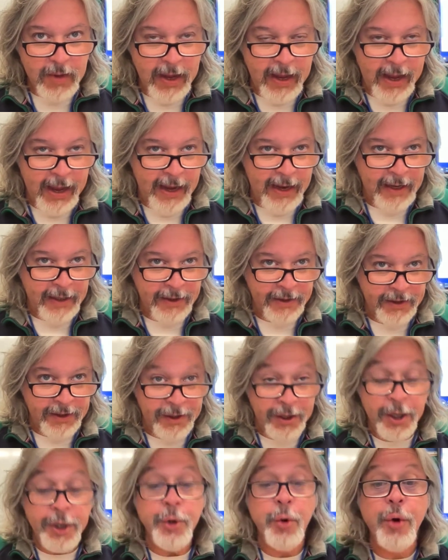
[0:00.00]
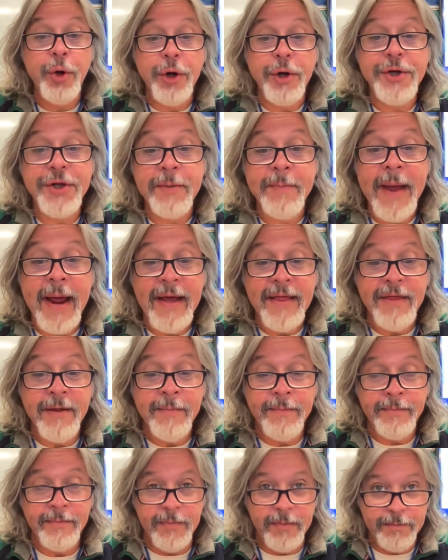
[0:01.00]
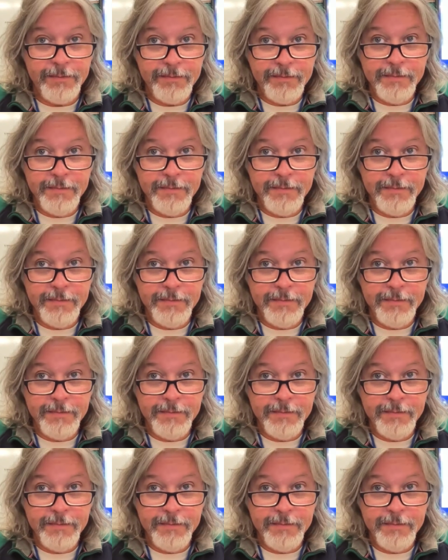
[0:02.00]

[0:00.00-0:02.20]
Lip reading: And in order to make them